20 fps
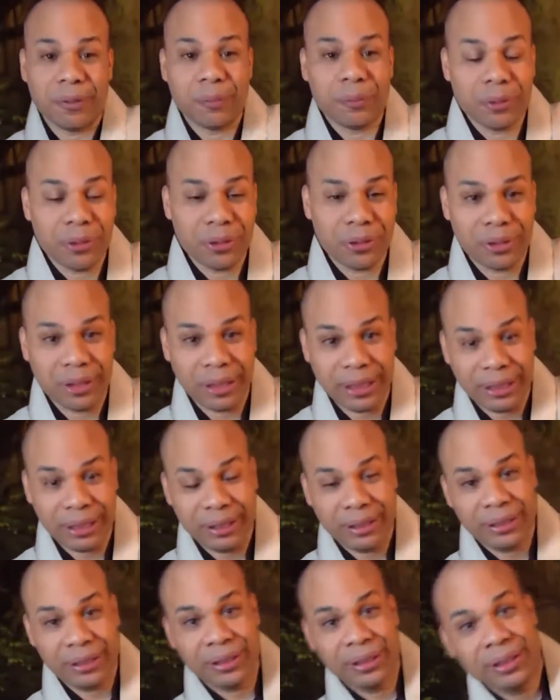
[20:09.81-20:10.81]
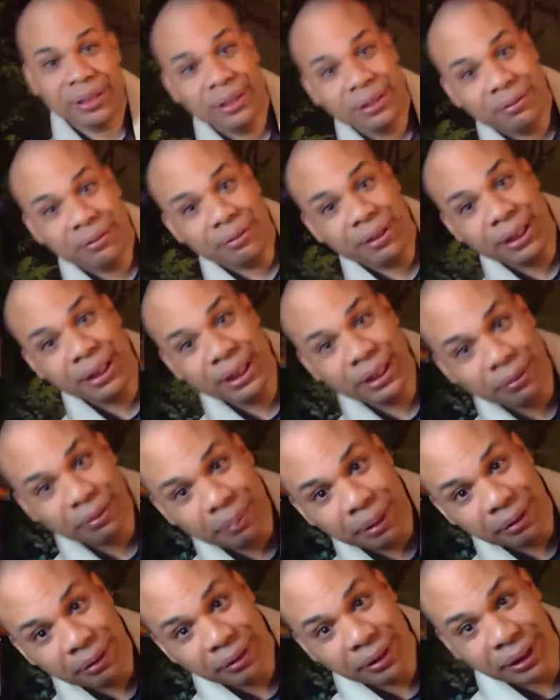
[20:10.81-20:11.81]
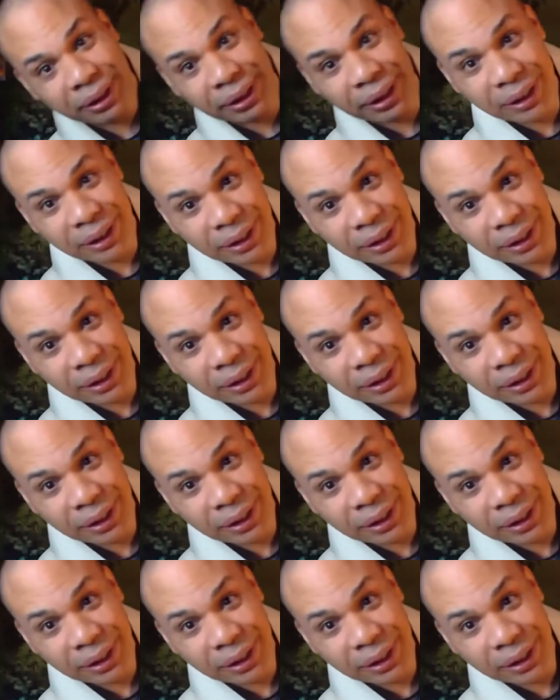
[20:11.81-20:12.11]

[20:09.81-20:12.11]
was like really about the